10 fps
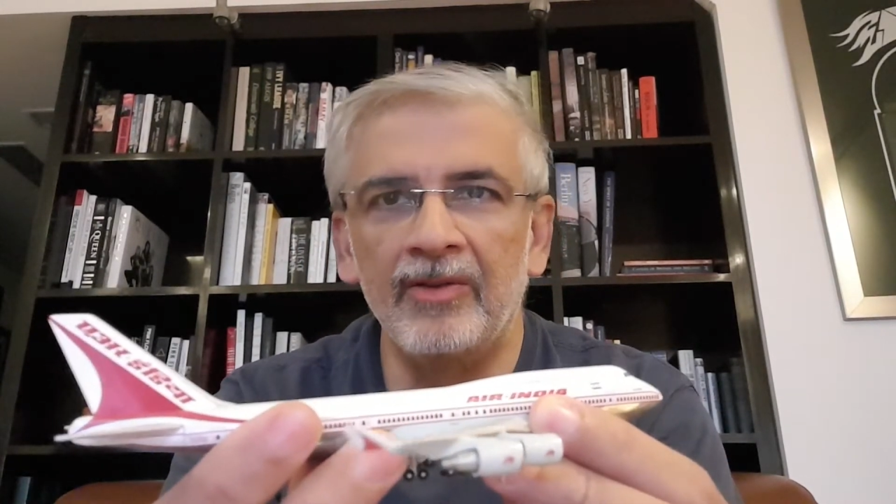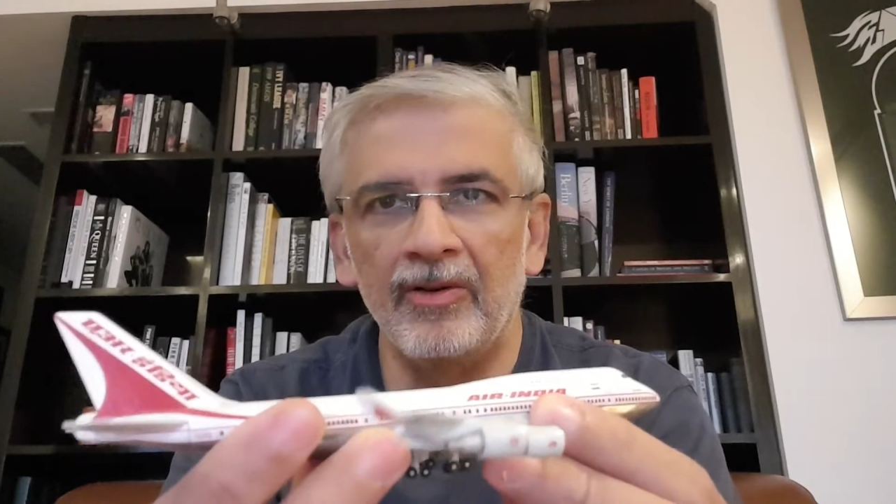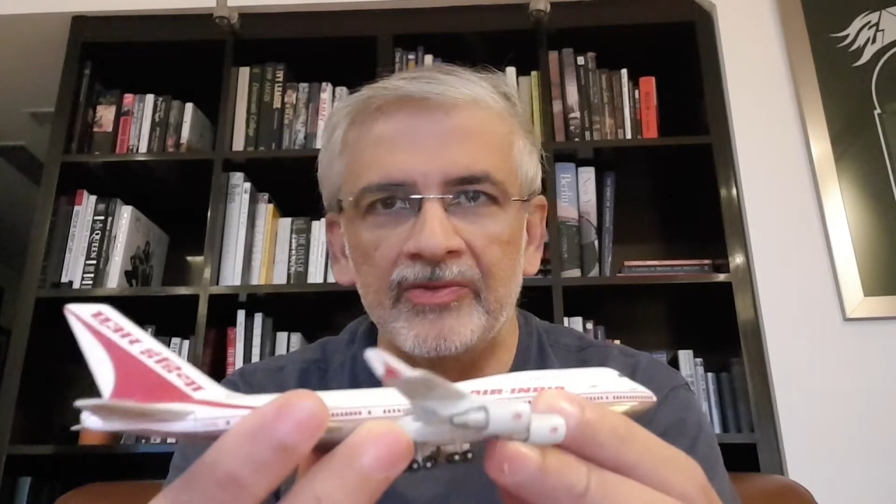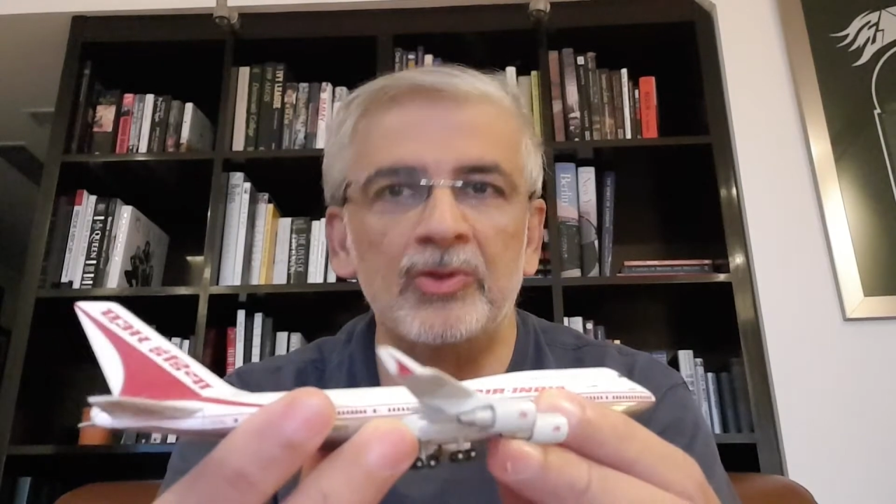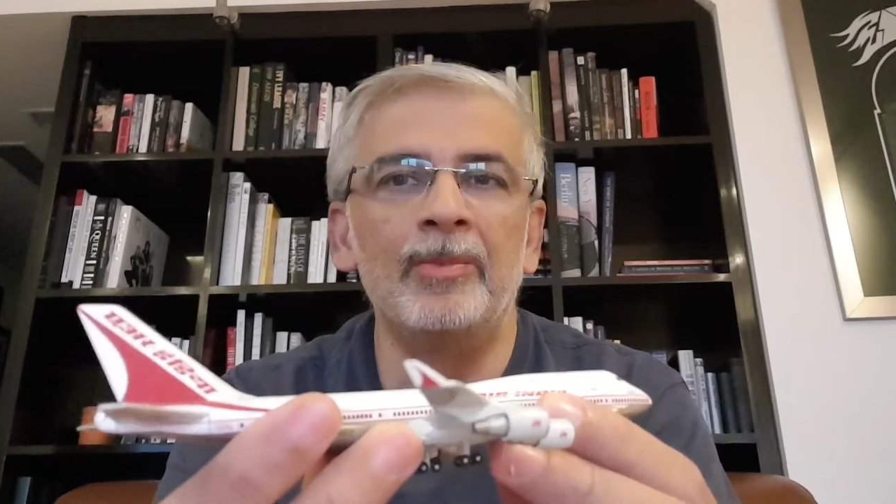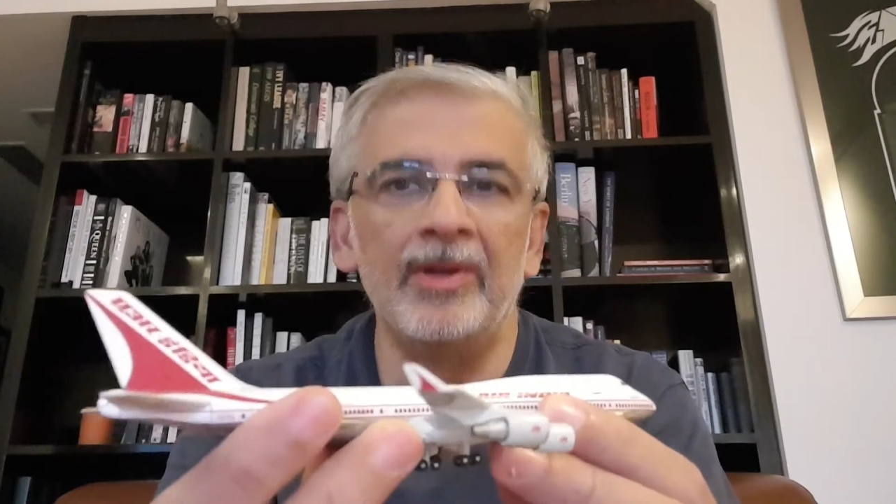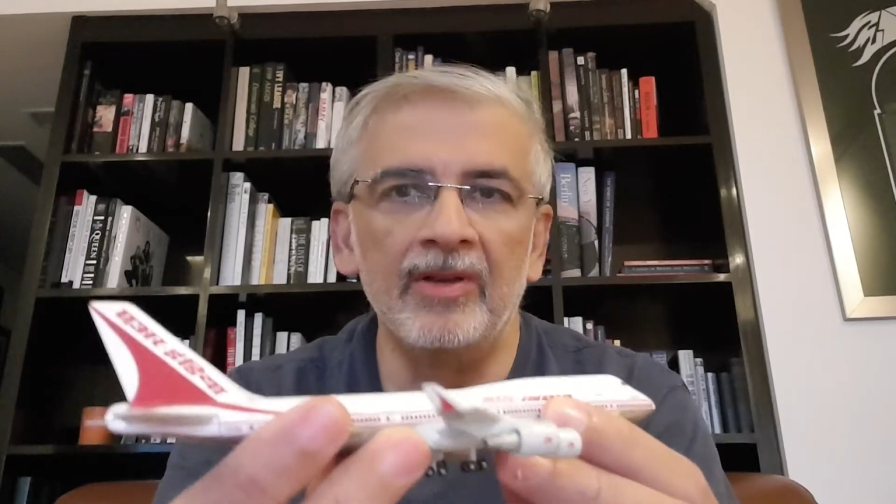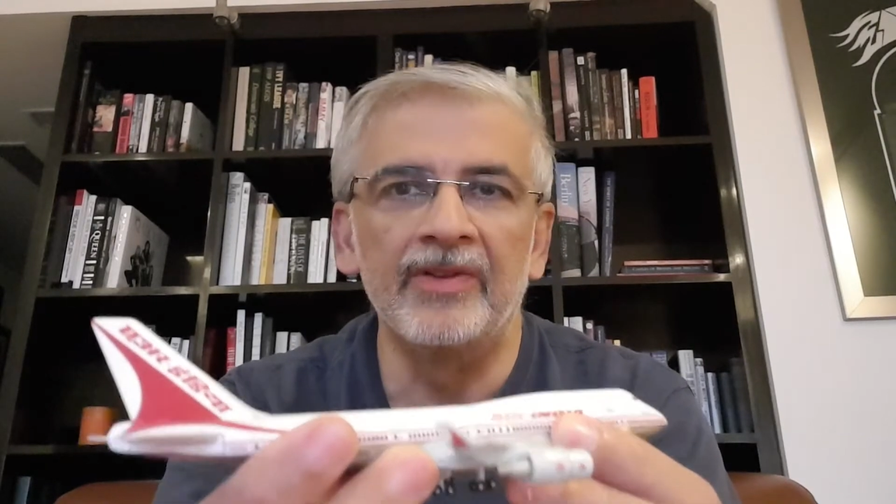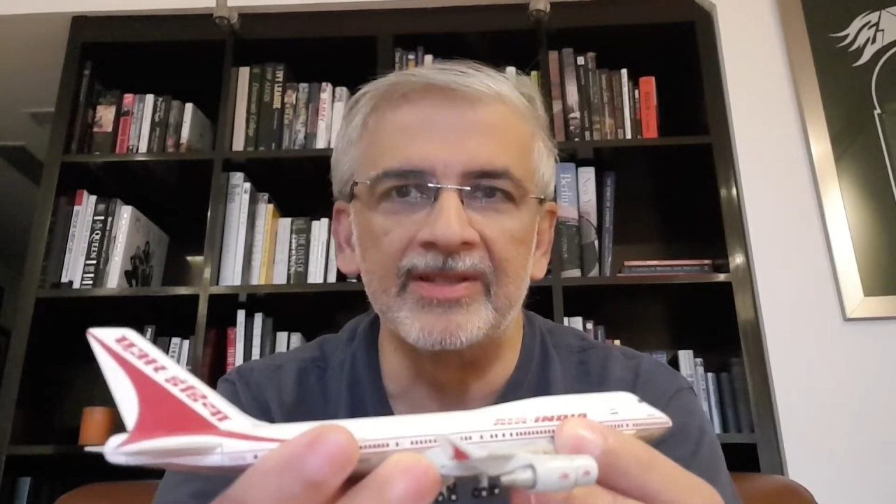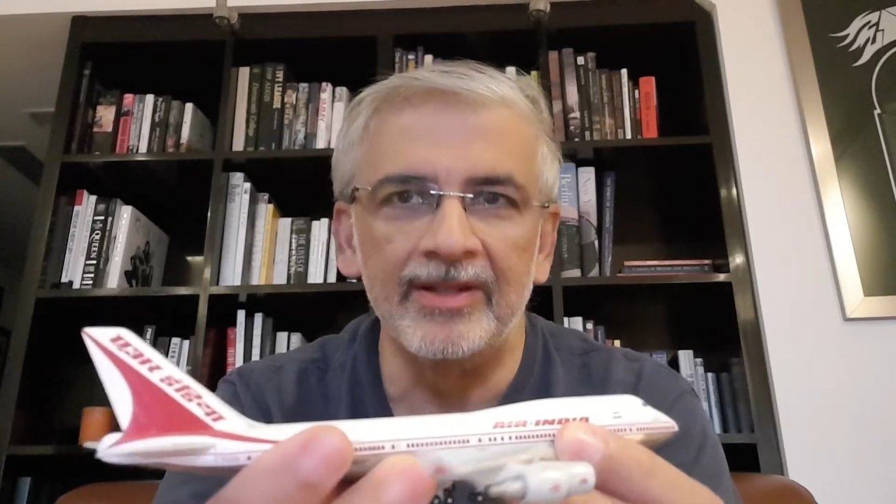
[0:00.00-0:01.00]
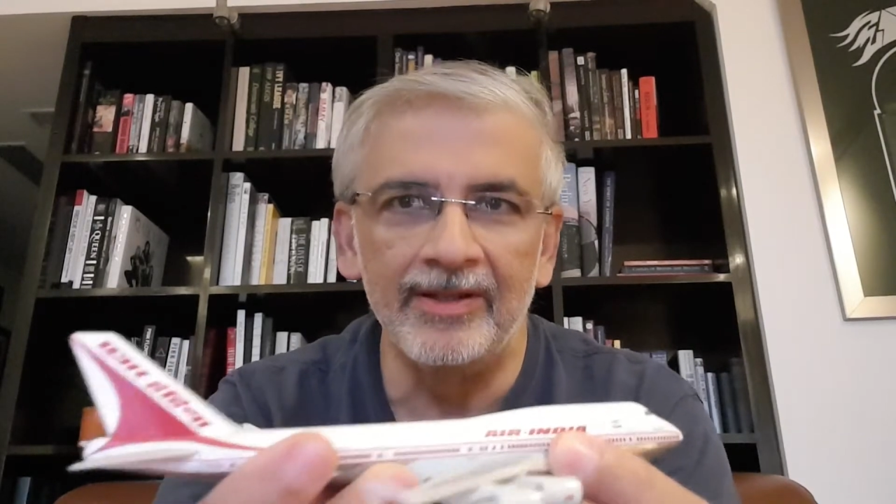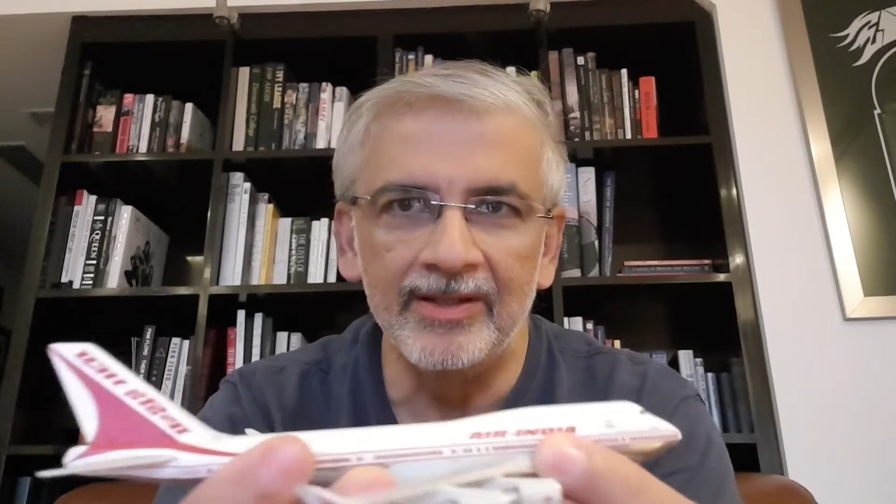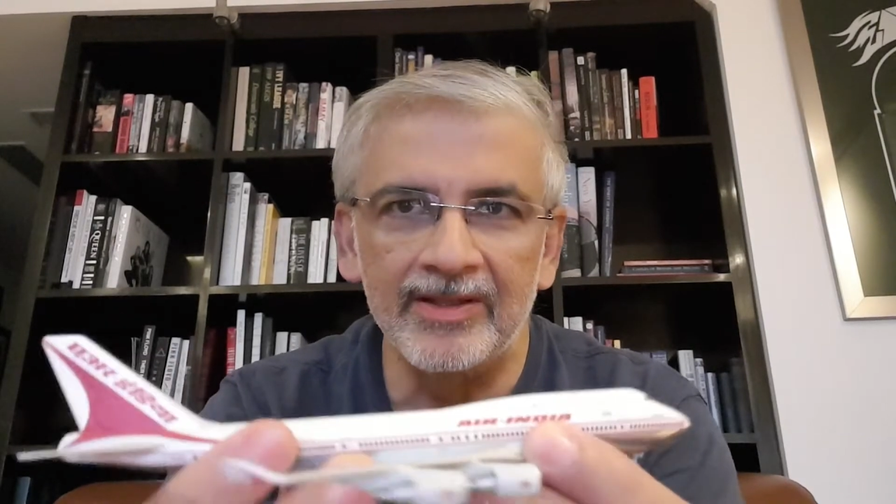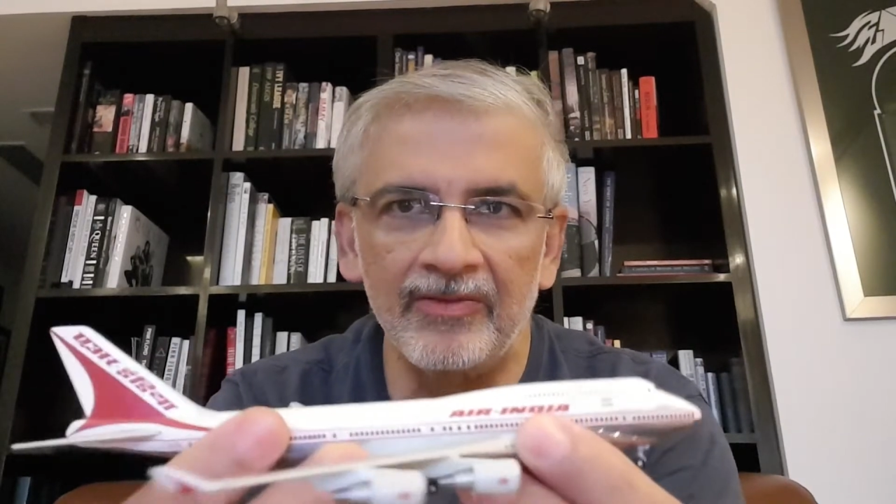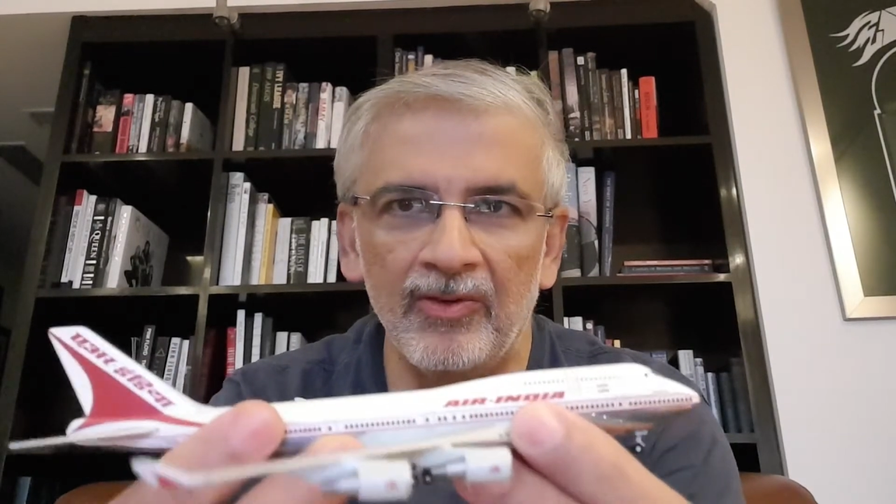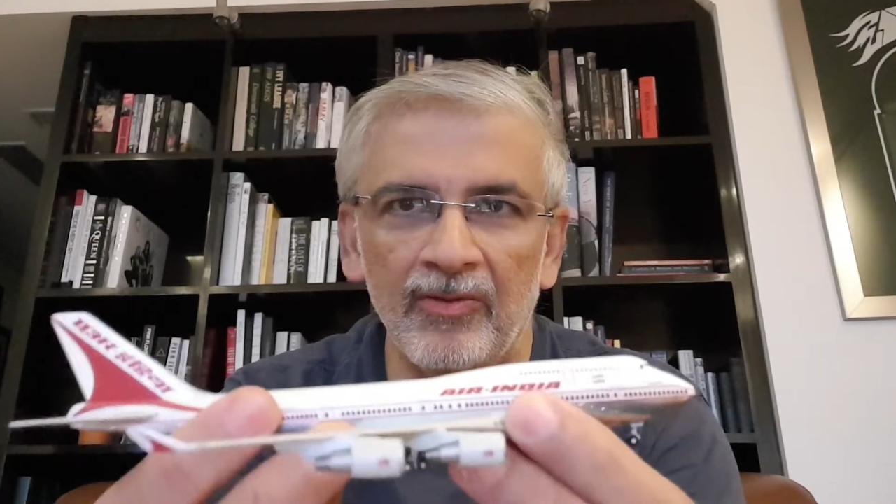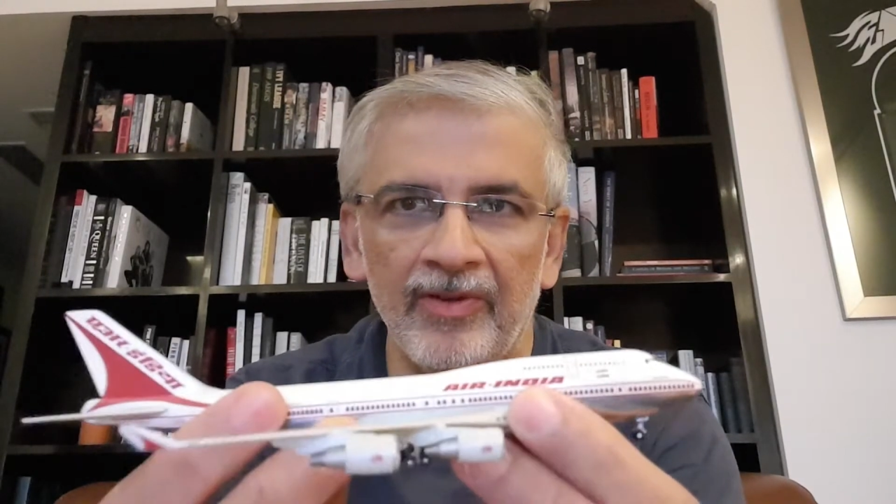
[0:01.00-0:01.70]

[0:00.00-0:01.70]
of so many of us Indians for